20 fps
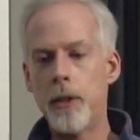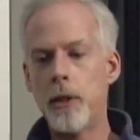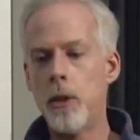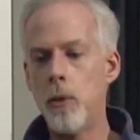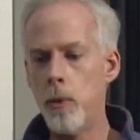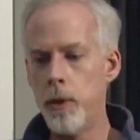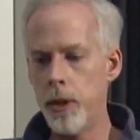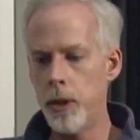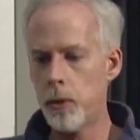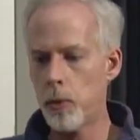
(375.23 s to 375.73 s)
So
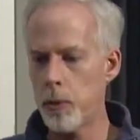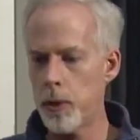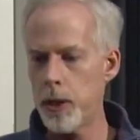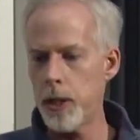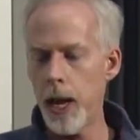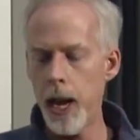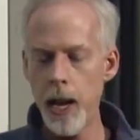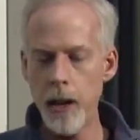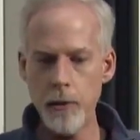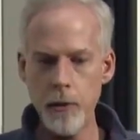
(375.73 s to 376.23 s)
when this one
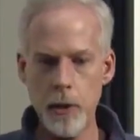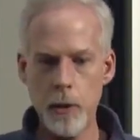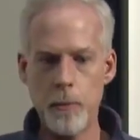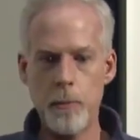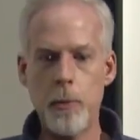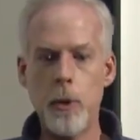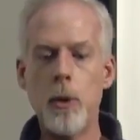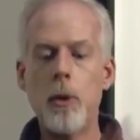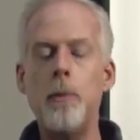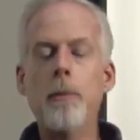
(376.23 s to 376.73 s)
saves,
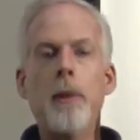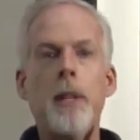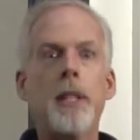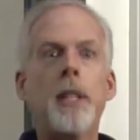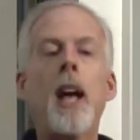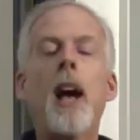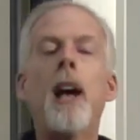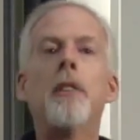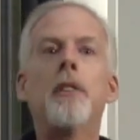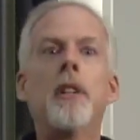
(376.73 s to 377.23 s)
boom, this
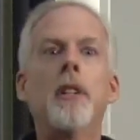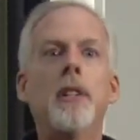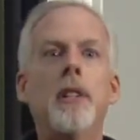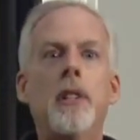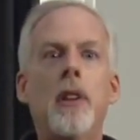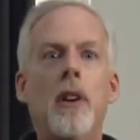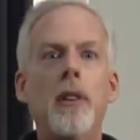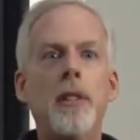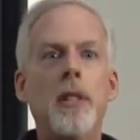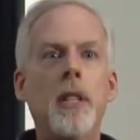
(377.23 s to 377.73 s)
guy's going to
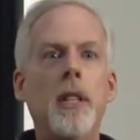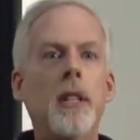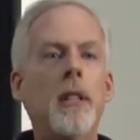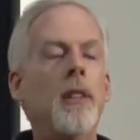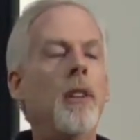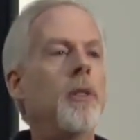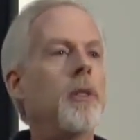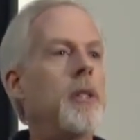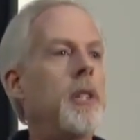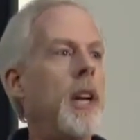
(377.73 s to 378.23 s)
start seeing
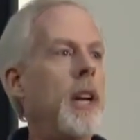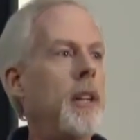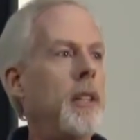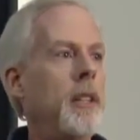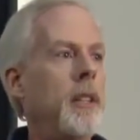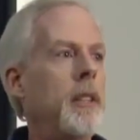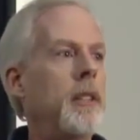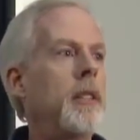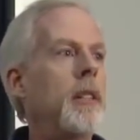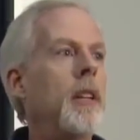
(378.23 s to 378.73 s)
those
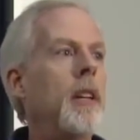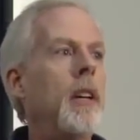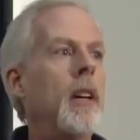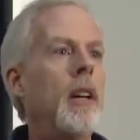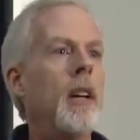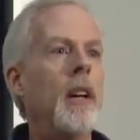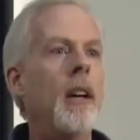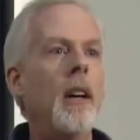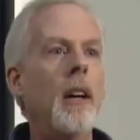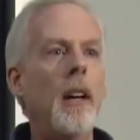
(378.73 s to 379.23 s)
changes.
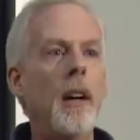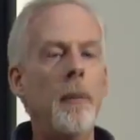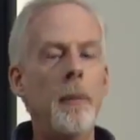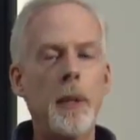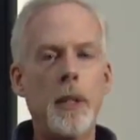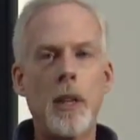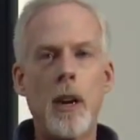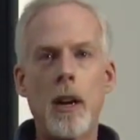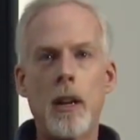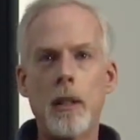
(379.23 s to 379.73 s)
I'm
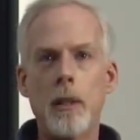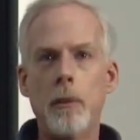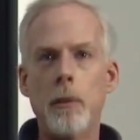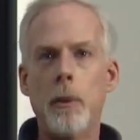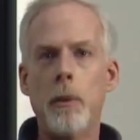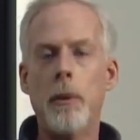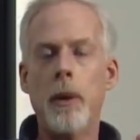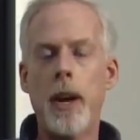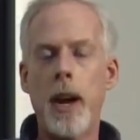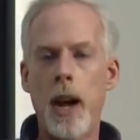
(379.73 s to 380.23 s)
going to talk a little
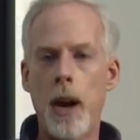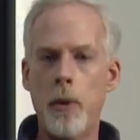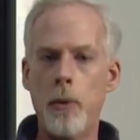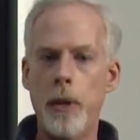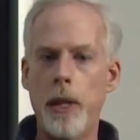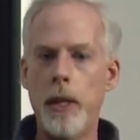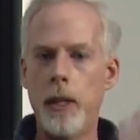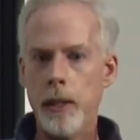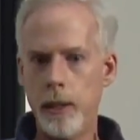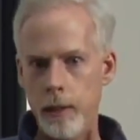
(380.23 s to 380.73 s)
bit about how
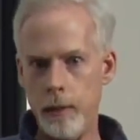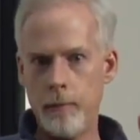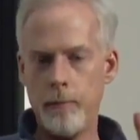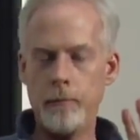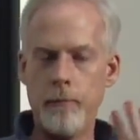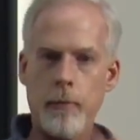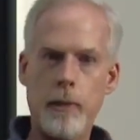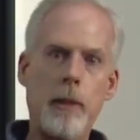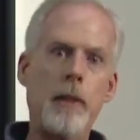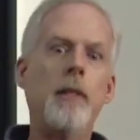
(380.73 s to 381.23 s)
we
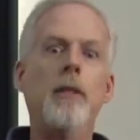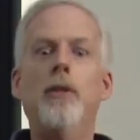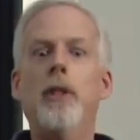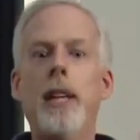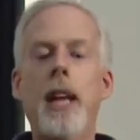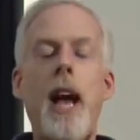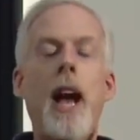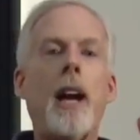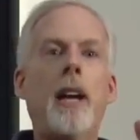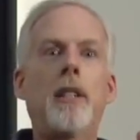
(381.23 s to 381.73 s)

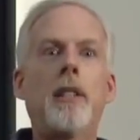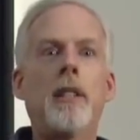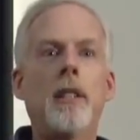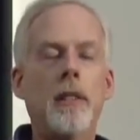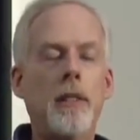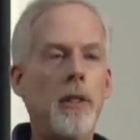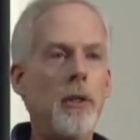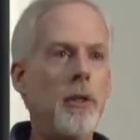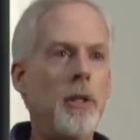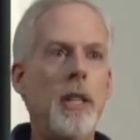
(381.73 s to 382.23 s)
react
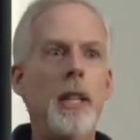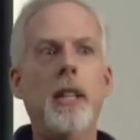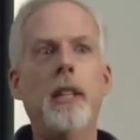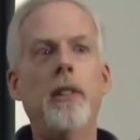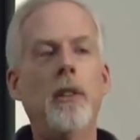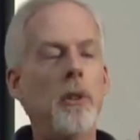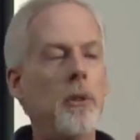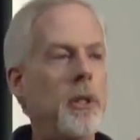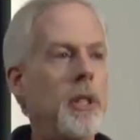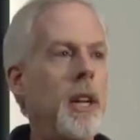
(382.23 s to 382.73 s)
to
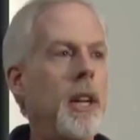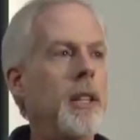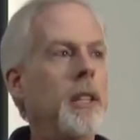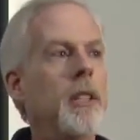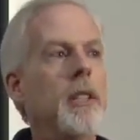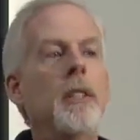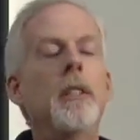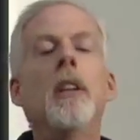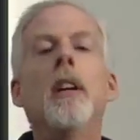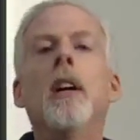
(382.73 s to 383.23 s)
seeing those
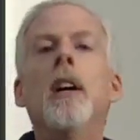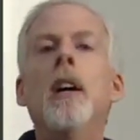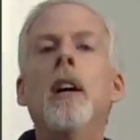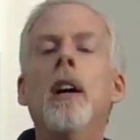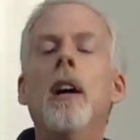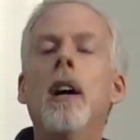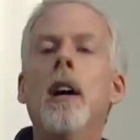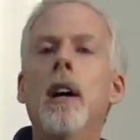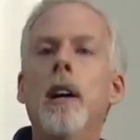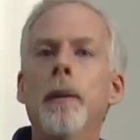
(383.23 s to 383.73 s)
changes
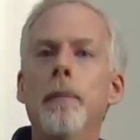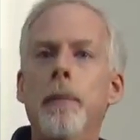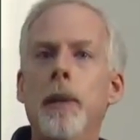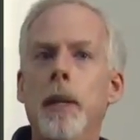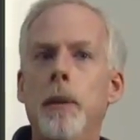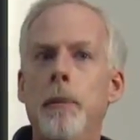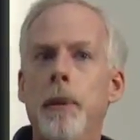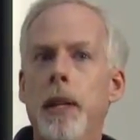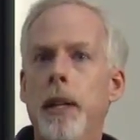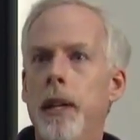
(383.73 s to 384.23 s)
um,
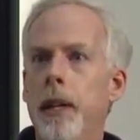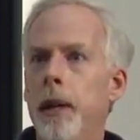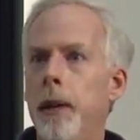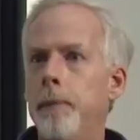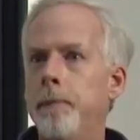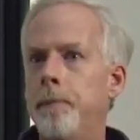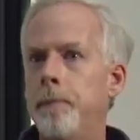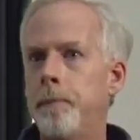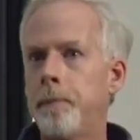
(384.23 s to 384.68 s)
in a minute here.